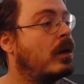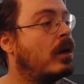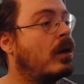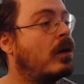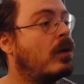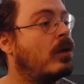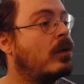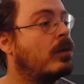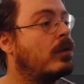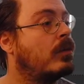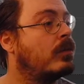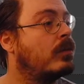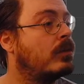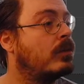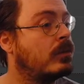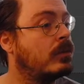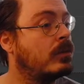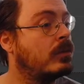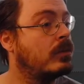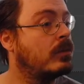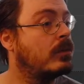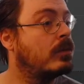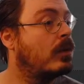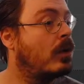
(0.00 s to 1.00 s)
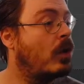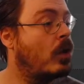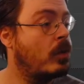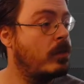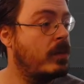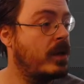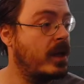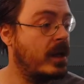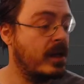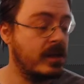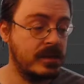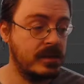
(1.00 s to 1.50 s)
Oh,
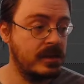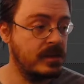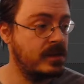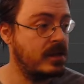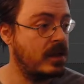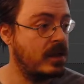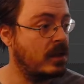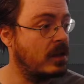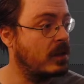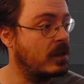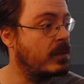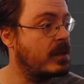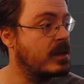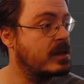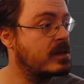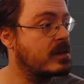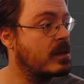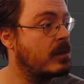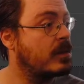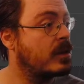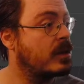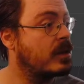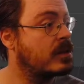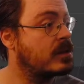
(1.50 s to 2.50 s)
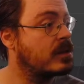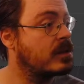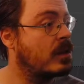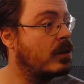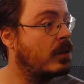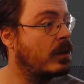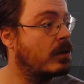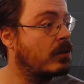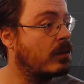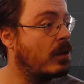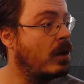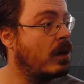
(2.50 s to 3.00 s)
OBS is telling me something is
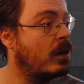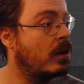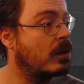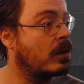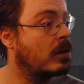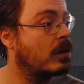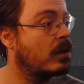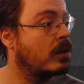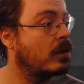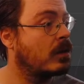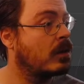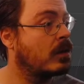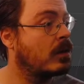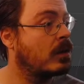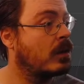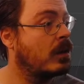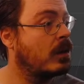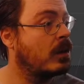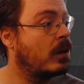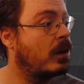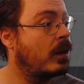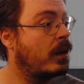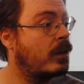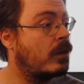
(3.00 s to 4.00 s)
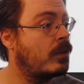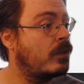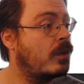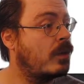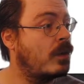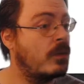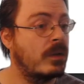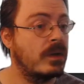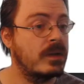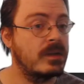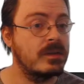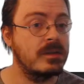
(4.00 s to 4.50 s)
going wrong. I don't
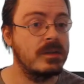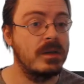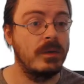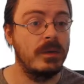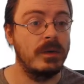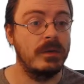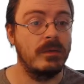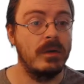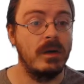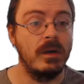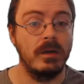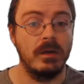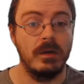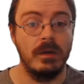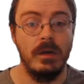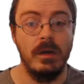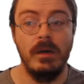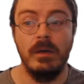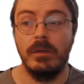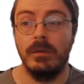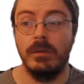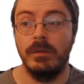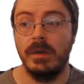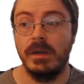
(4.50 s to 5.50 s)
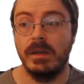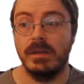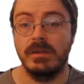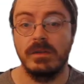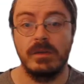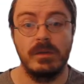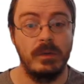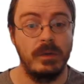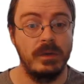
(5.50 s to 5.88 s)
know what is going wrong. Oh, it's